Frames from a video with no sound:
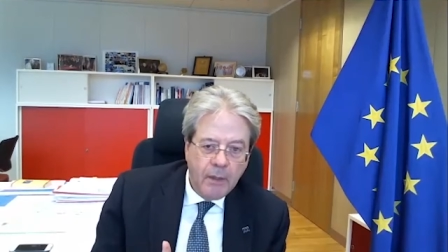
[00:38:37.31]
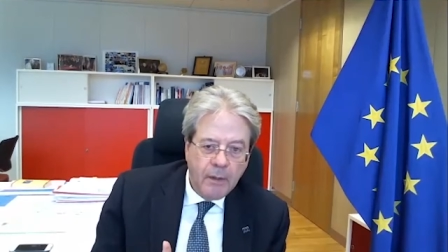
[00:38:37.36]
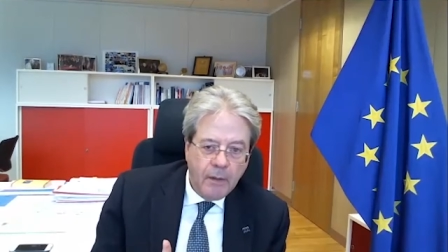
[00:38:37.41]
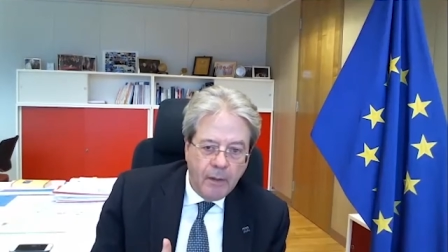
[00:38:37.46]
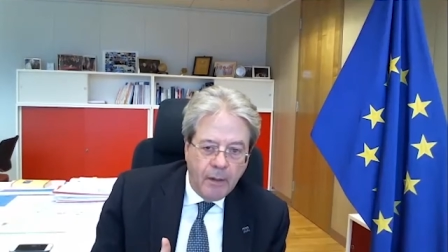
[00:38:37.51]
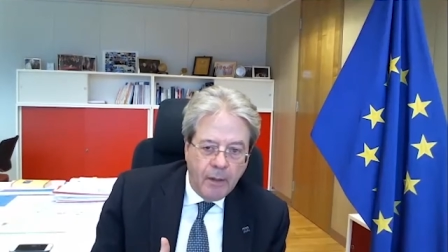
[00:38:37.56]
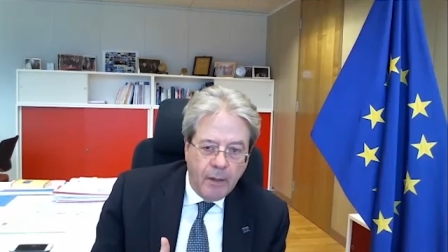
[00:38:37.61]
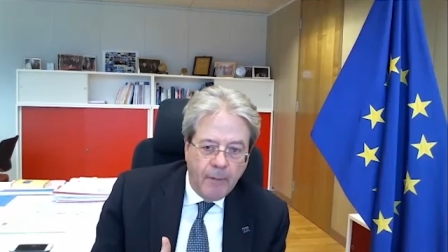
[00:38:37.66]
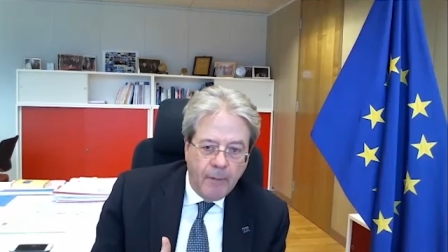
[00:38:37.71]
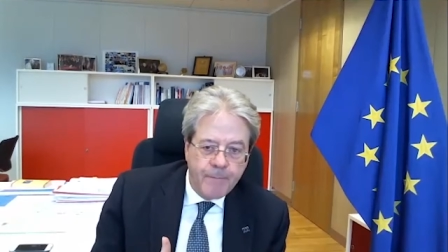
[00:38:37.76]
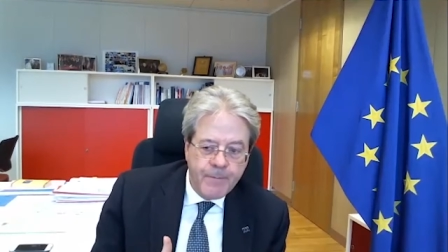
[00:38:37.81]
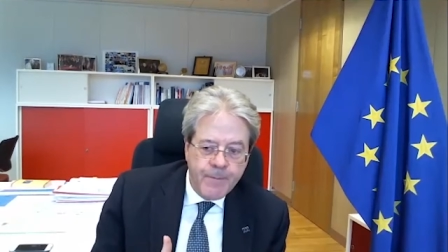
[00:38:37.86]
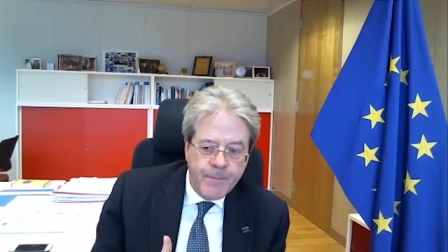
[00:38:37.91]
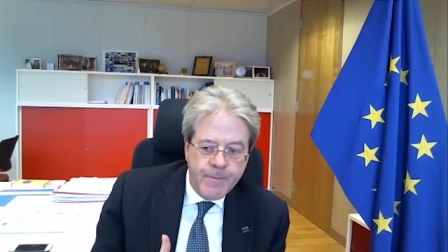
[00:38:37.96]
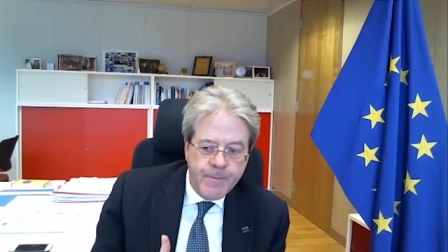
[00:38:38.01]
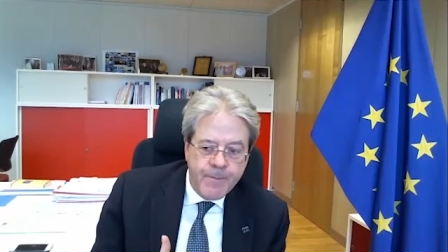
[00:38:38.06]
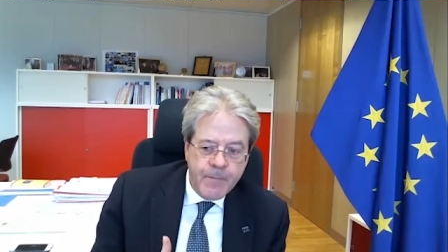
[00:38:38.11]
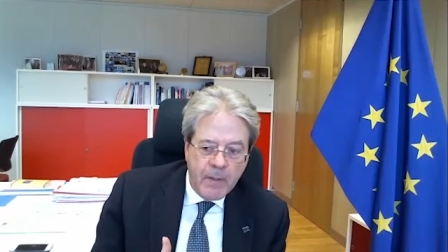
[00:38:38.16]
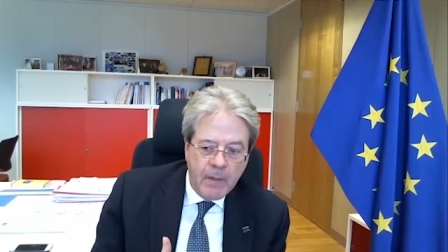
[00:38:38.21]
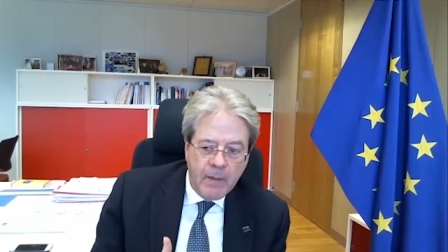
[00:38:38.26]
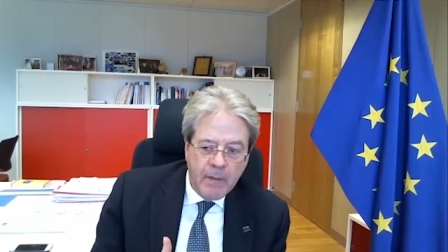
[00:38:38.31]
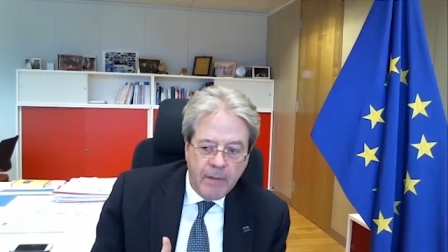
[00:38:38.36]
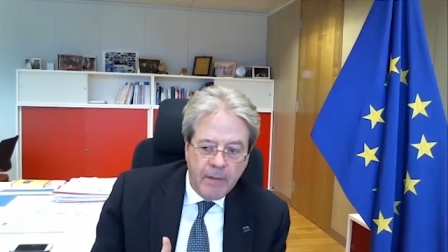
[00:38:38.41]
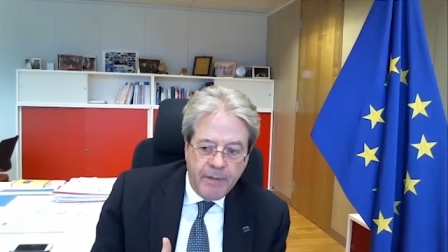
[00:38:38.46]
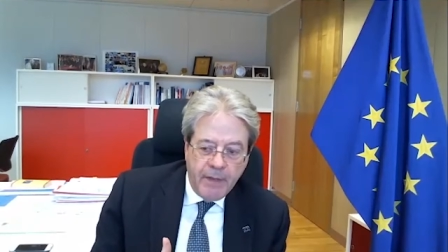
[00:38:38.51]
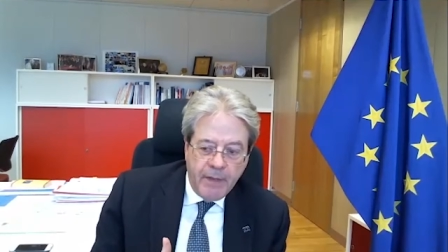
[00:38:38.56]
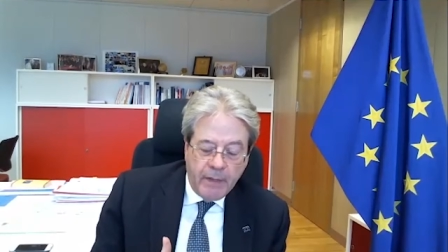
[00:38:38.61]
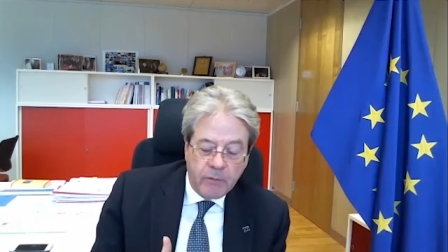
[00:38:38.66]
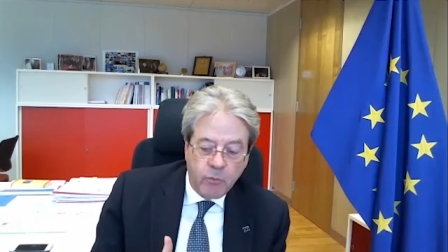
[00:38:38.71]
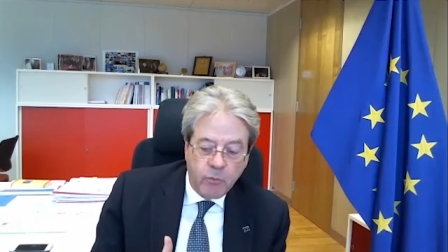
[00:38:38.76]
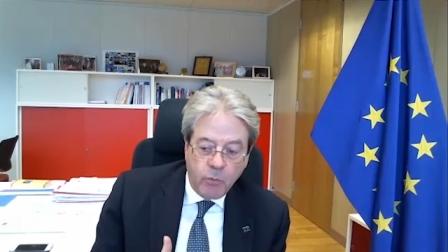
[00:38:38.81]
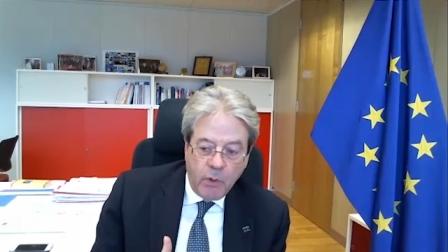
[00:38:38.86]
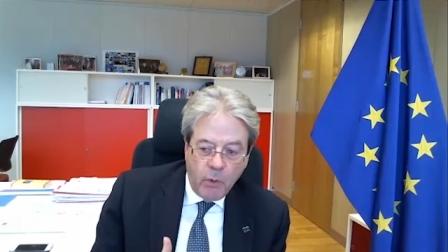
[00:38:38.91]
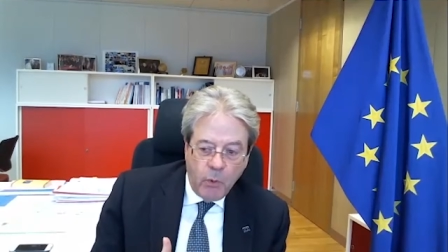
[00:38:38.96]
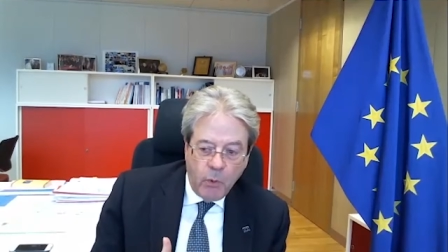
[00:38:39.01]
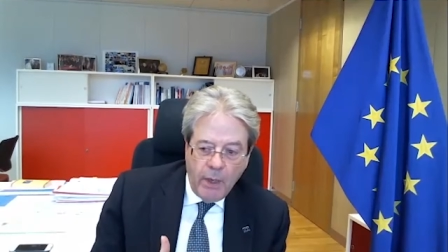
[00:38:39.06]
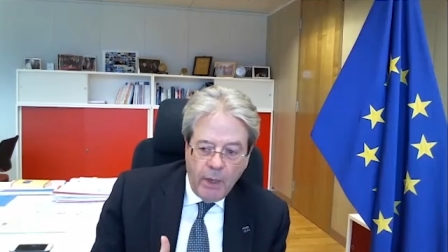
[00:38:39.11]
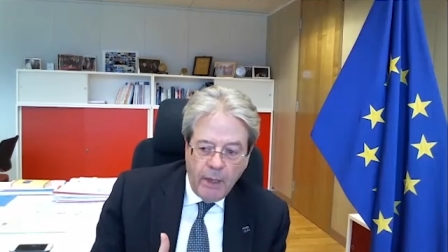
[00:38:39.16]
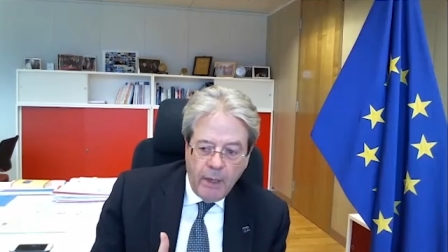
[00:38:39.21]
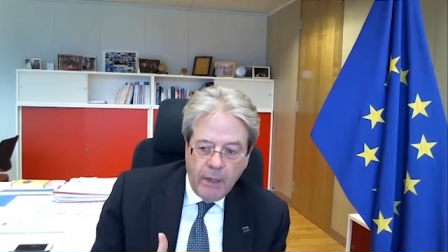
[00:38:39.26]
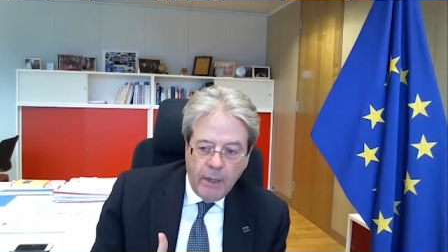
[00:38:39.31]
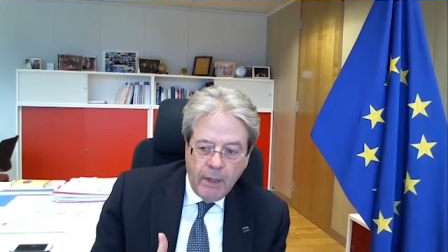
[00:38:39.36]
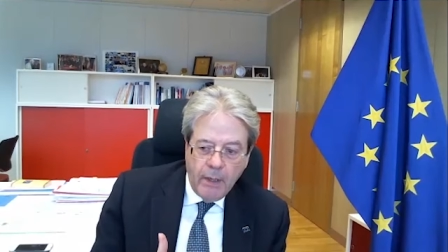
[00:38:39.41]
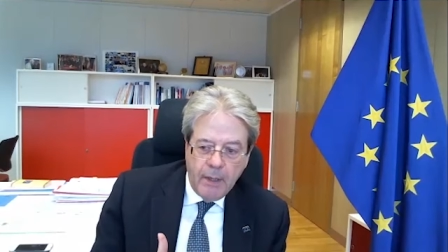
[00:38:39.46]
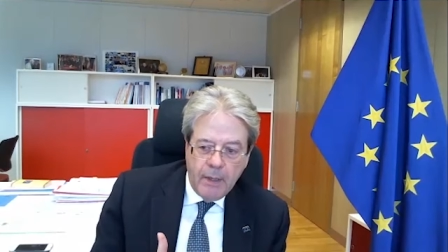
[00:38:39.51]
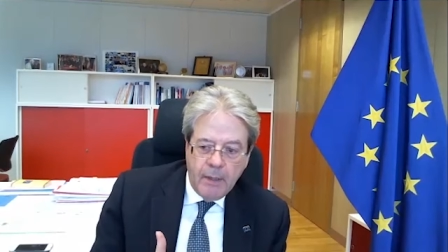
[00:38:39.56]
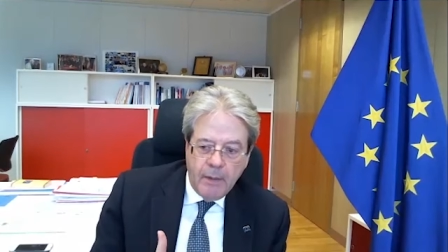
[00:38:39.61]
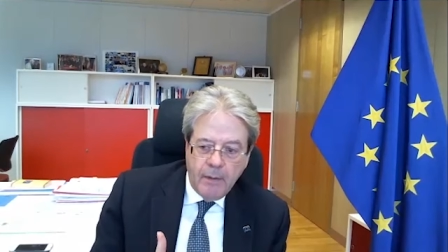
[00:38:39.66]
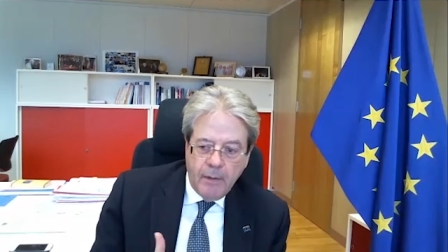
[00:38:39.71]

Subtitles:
that we will